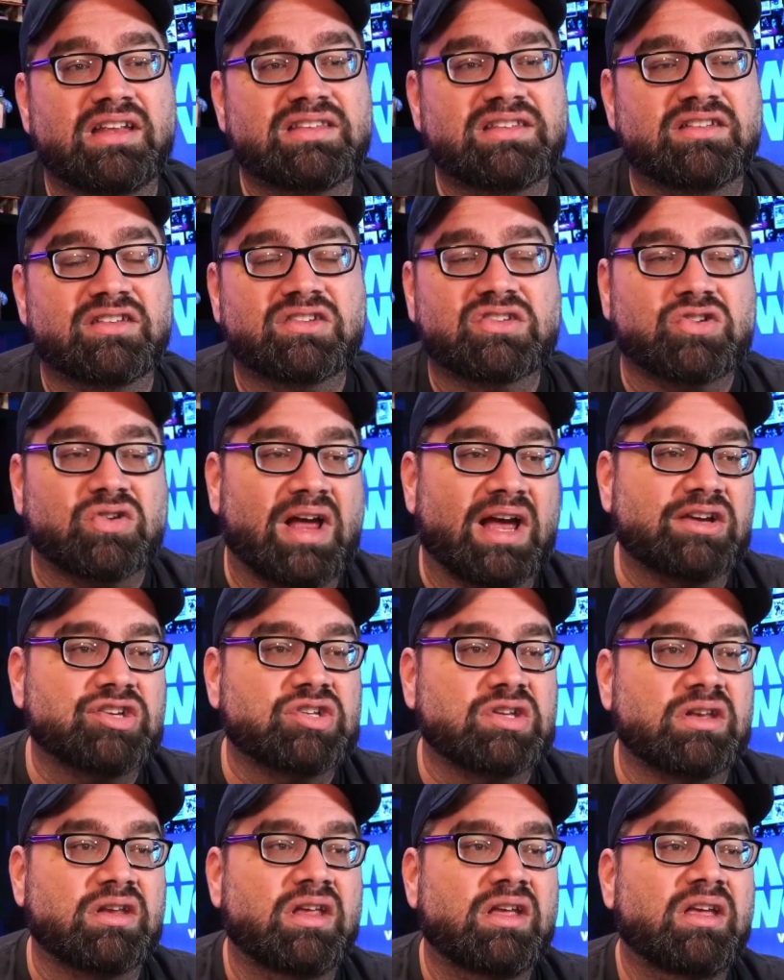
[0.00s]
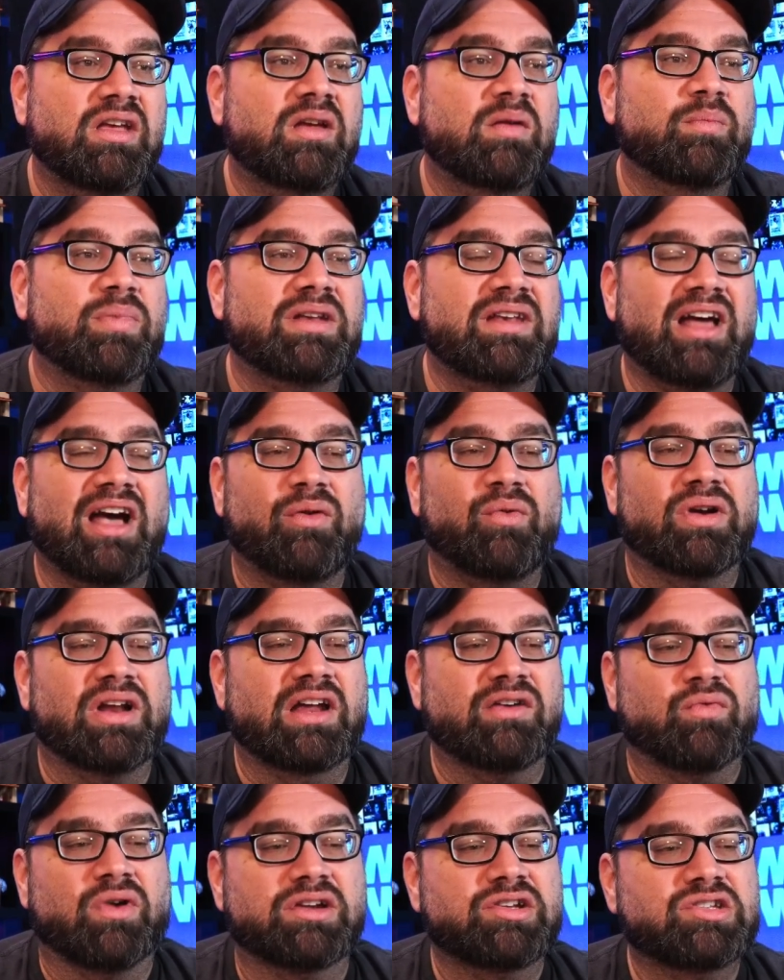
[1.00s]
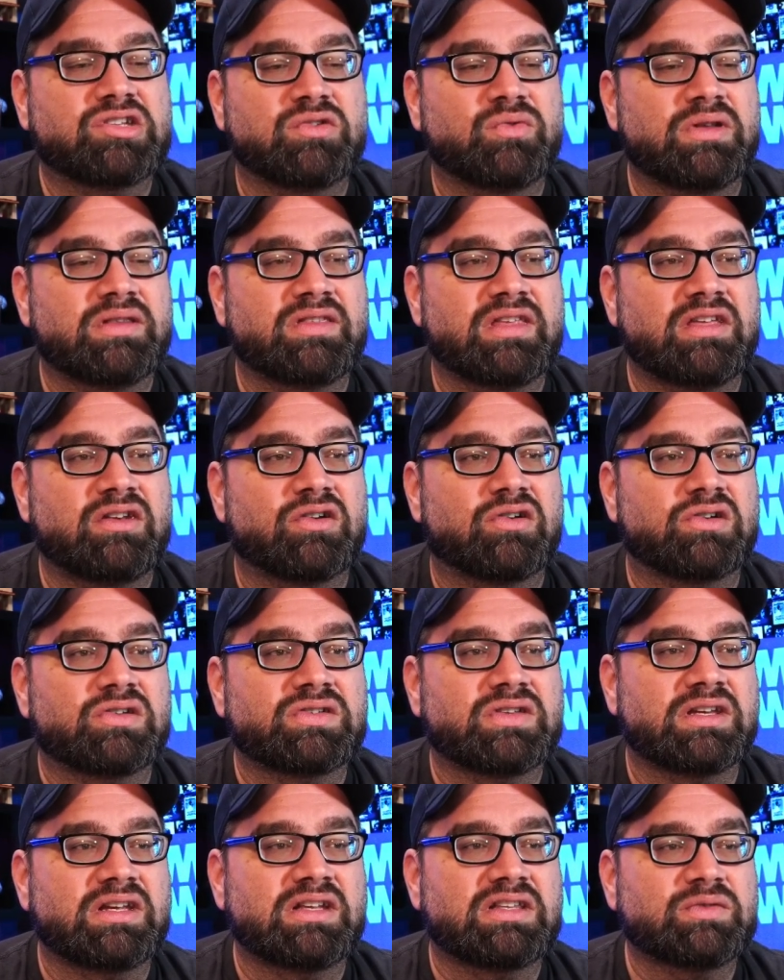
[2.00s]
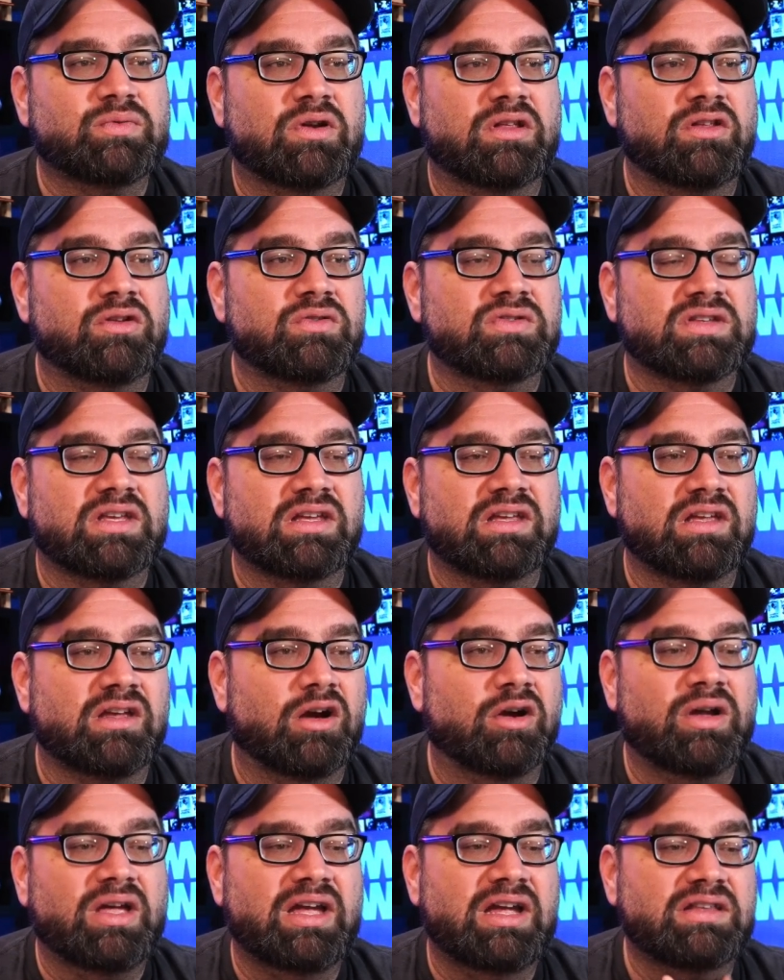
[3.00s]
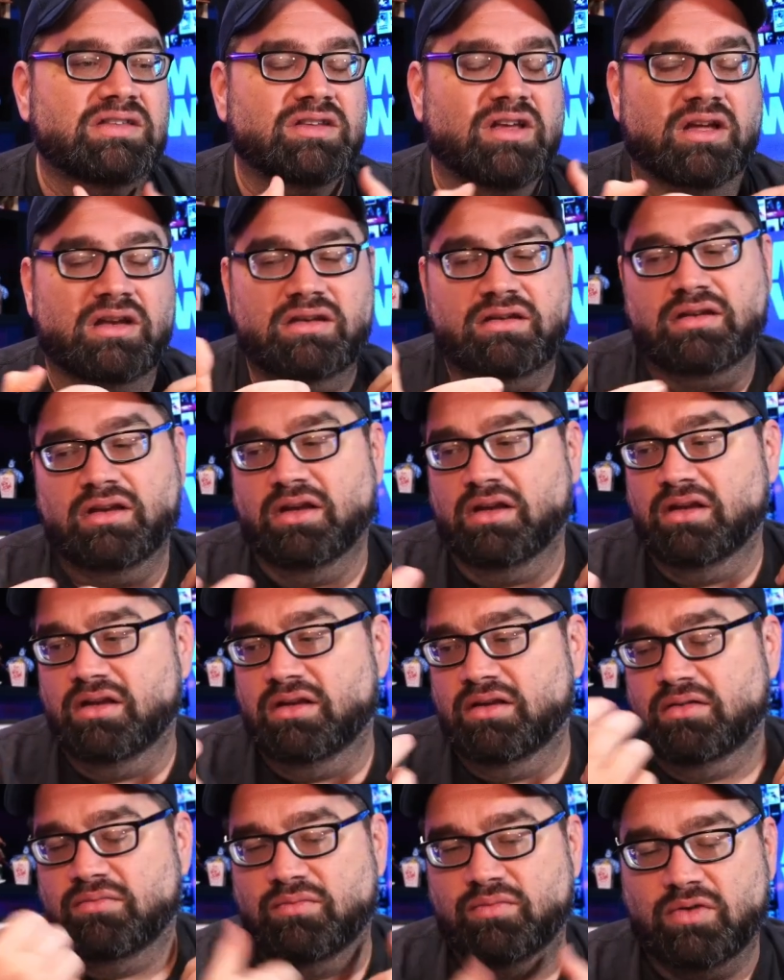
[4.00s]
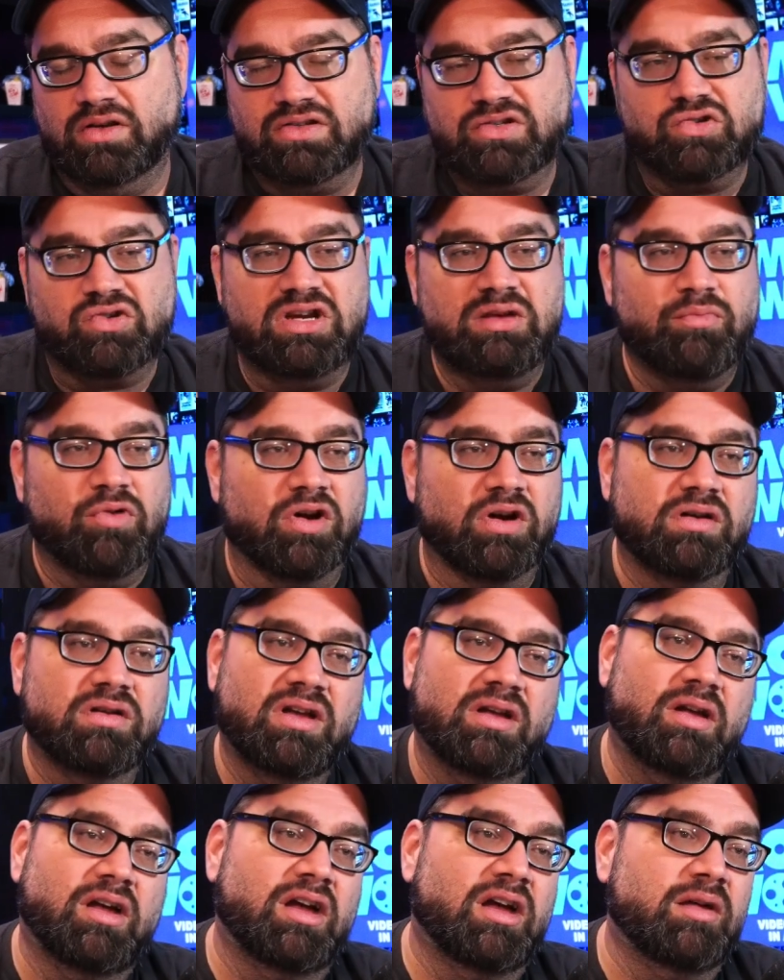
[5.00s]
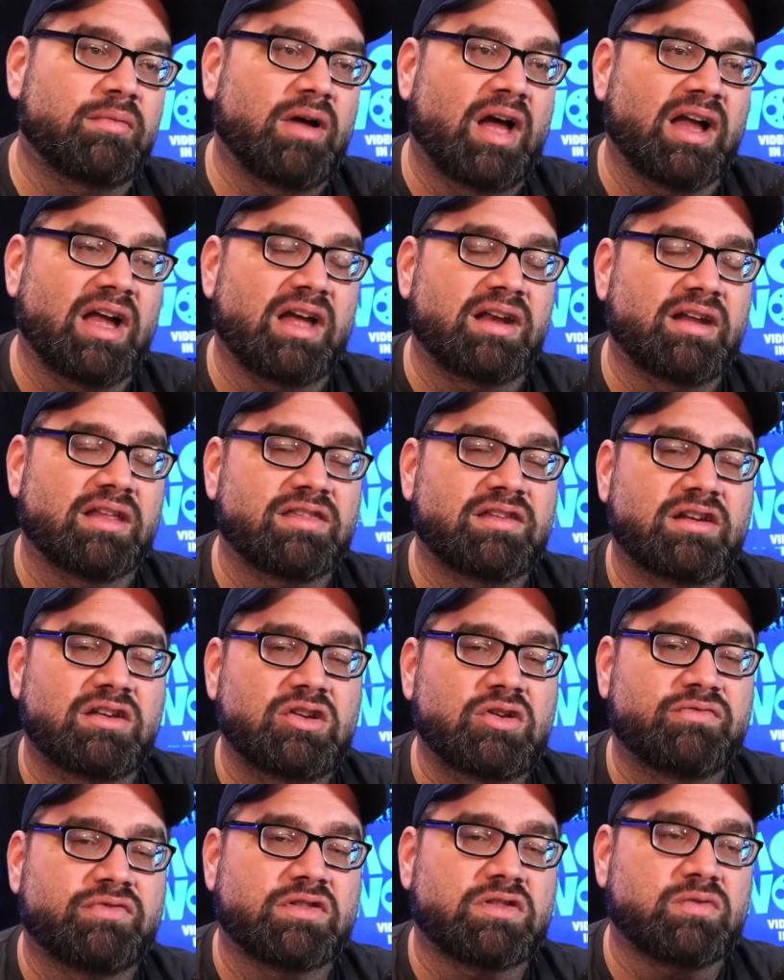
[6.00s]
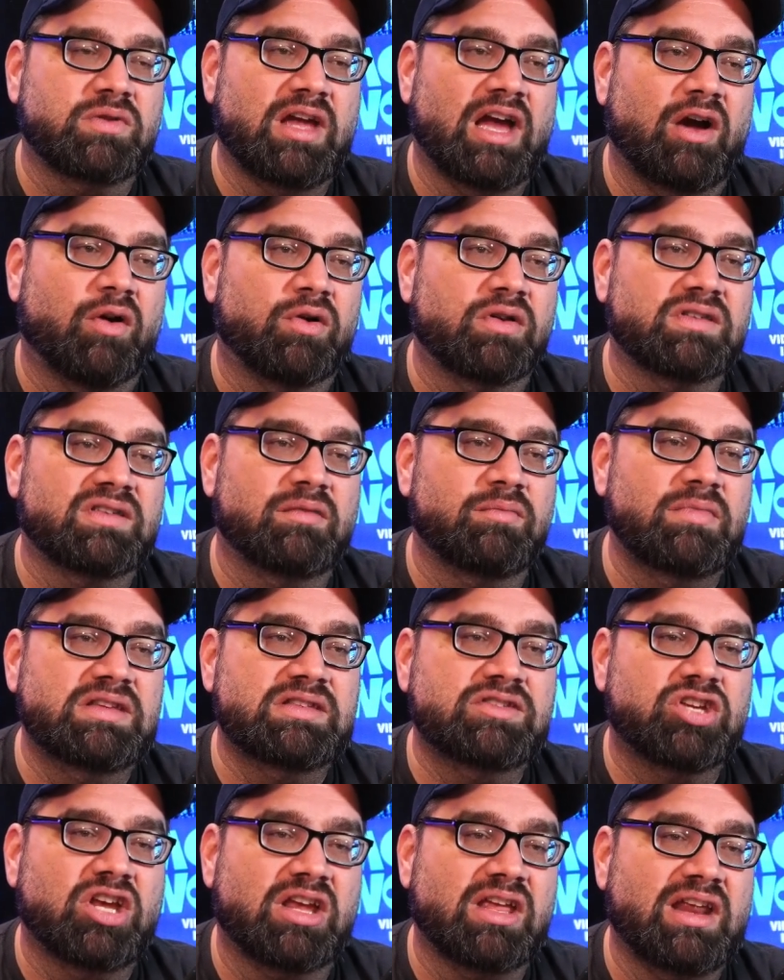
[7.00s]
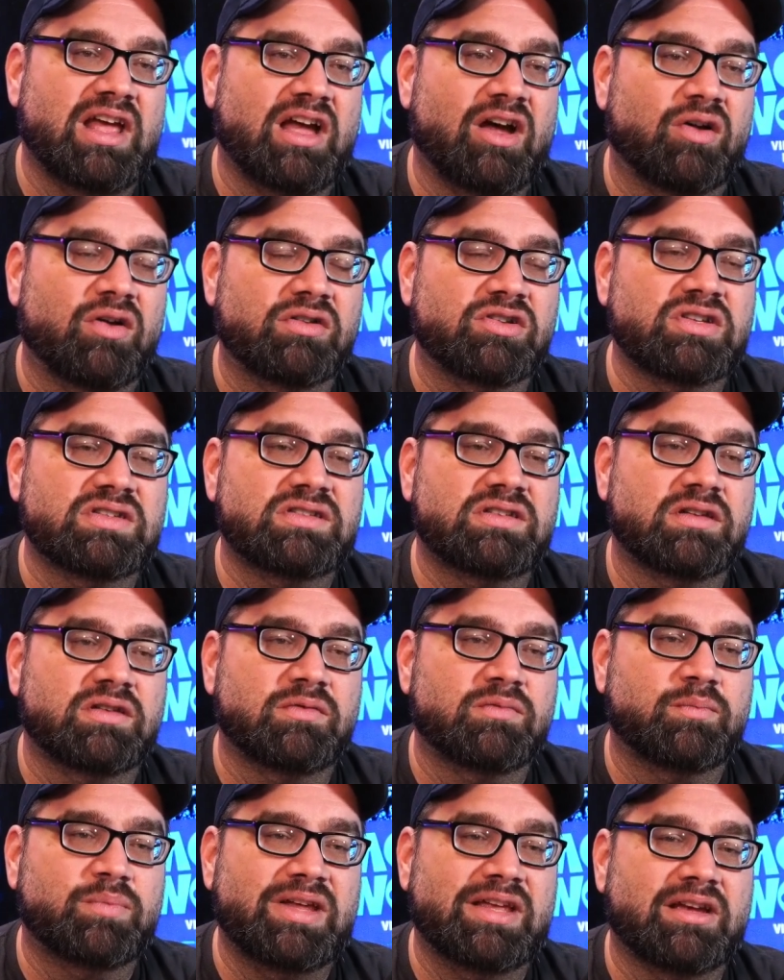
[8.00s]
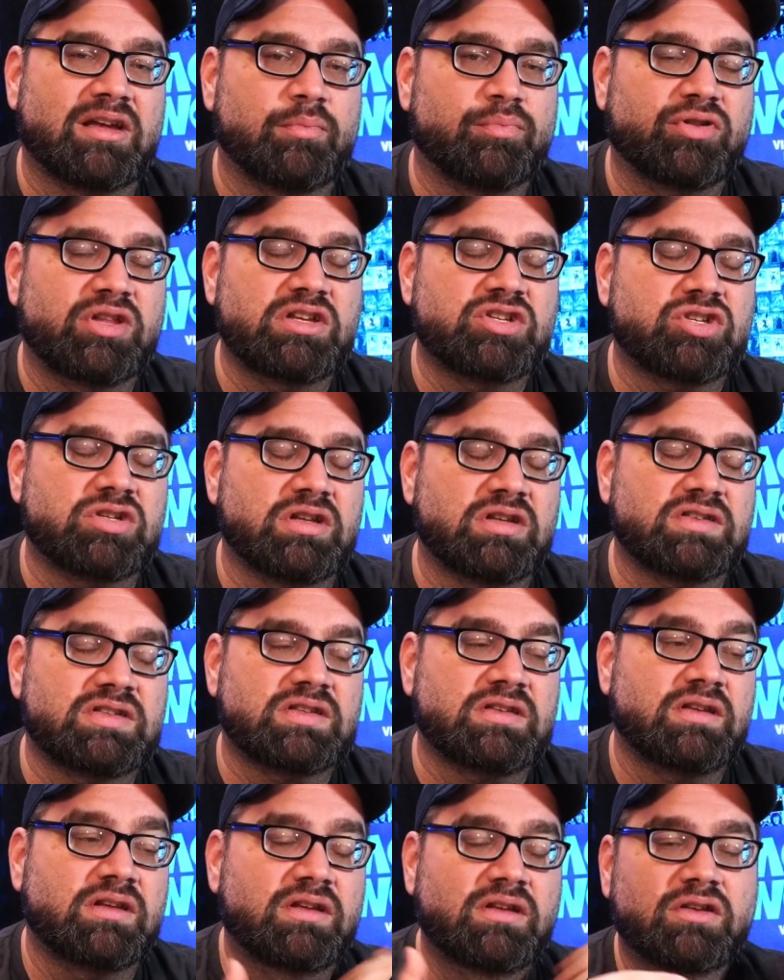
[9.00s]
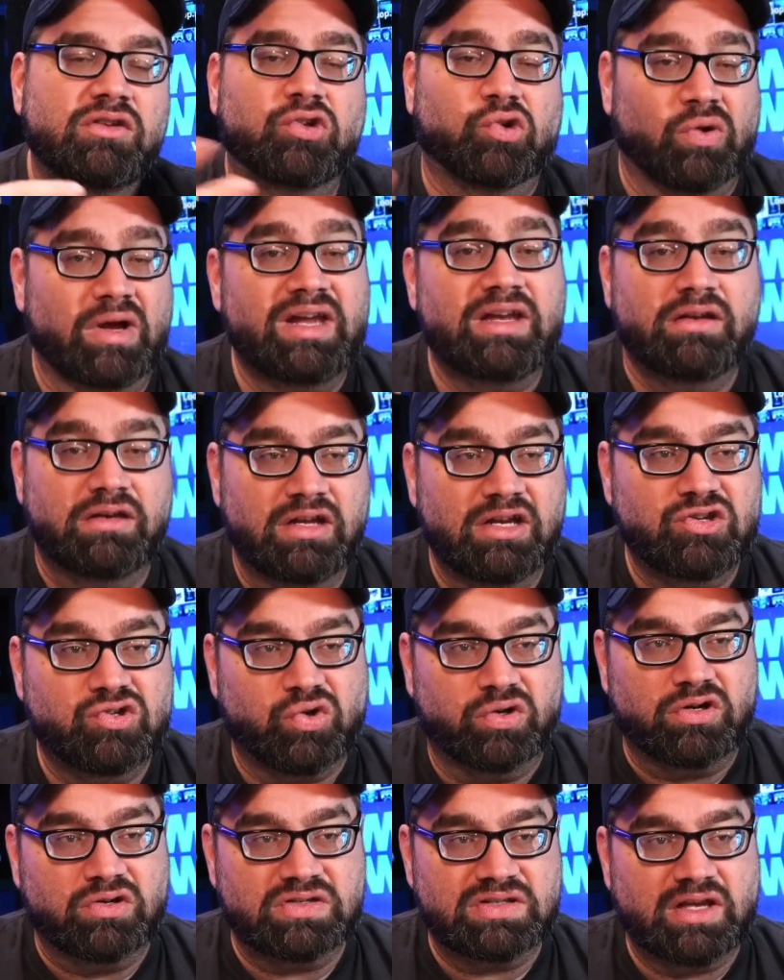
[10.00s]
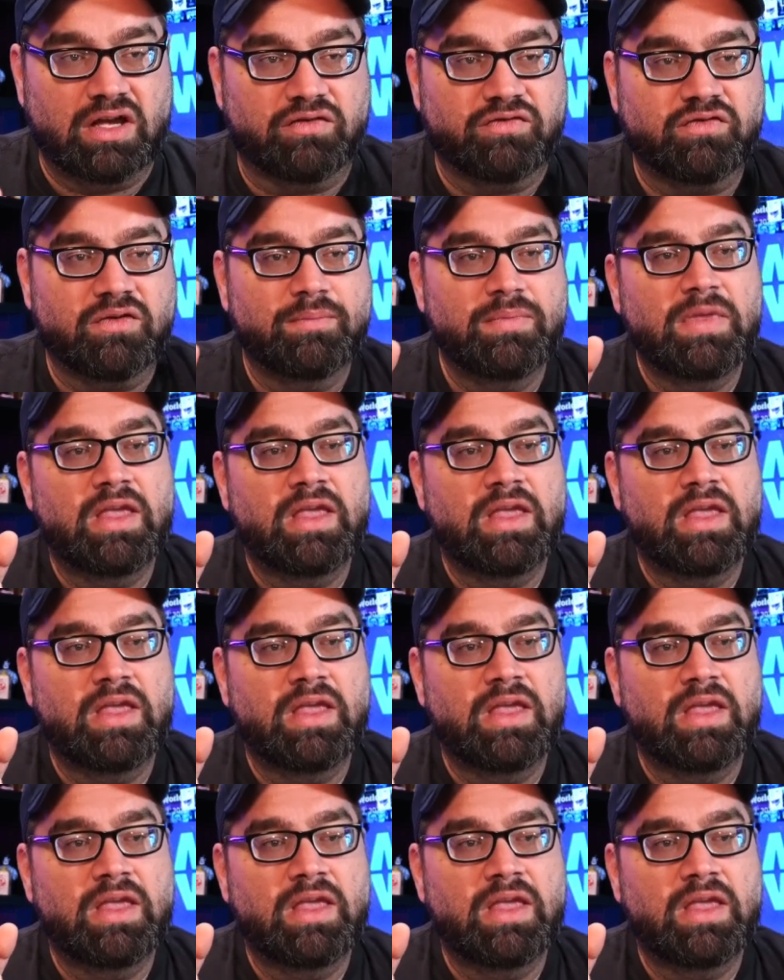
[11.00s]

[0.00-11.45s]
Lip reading: It's a distraction, but not one I'd rush to in theaters. Like, it's one of those, like, okay, it's on a streamer. I got nothing to do for 3 hours. Let me check it out just to be a completionist. Great. Enjoy yourself.